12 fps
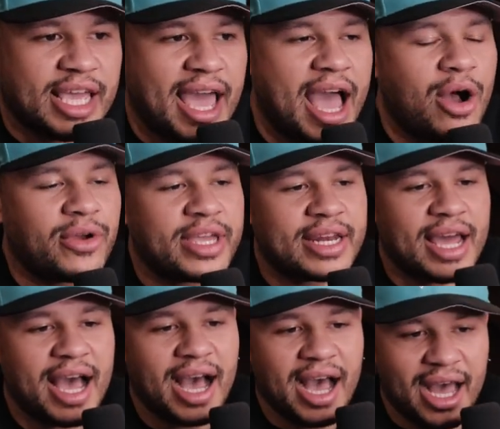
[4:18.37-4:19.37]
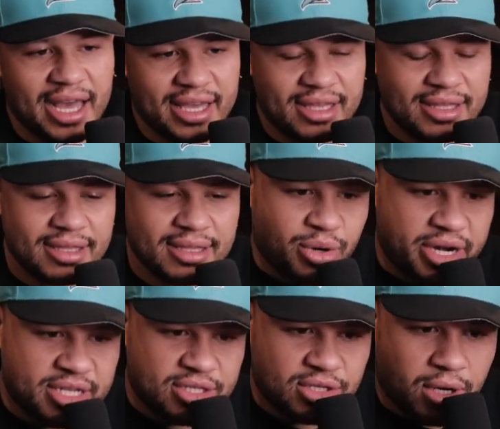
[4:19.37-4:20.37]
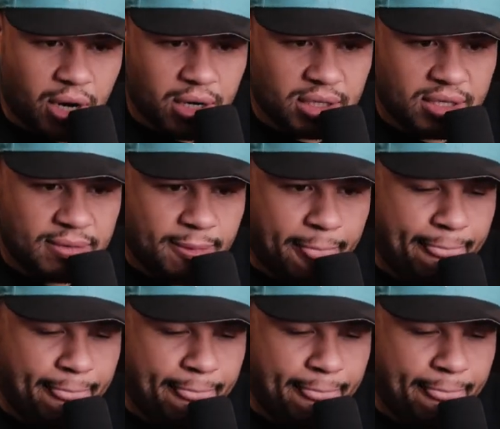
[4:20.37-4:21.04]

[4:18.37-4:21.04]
How can I, Brennan Scarlett,